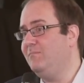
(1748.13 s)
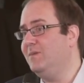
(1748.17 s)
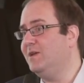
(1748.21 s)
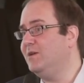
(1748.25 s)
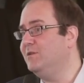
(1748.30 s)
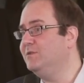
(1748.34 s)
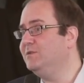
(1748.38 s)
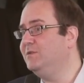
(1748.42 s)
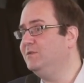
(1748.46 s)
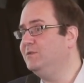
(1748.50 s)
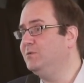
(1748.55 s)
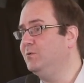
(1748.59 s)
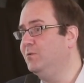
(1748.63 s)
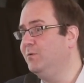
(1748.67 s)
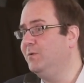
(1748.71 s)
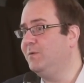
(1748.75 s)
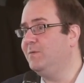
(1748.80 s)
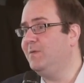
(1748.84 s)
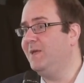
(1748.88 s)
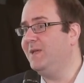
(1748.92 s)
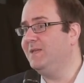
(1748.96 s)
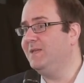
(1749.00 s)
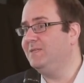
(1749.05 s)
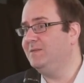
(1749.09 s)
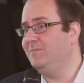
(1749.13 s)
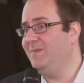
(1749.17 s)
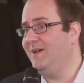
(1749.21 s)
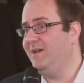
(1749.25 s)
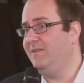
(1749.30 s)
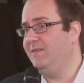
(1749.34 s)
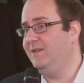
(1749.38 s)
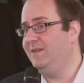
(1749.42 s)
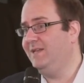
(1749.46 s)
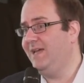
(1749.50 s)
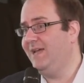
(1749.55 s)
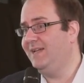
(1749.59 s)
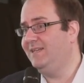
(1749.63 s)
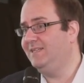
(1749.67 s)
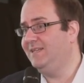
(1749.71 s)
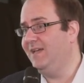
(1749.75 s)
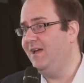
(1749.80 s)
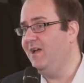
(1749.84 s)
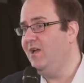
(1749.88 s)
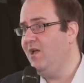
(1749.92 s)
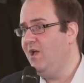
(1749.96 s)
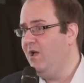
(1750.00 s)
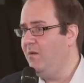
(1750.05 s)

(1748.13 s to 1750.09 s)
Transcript: because you saw the things about the data,